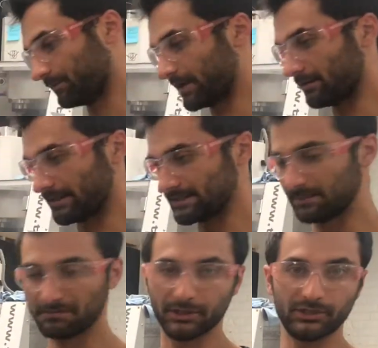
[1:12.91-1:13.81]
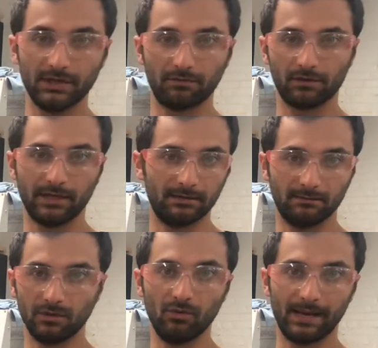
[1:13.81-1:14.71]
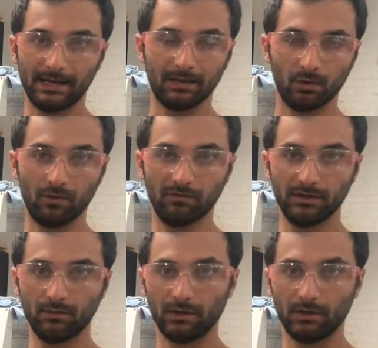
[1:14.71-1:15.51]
That makes it much safer than the pneumatic equivalent,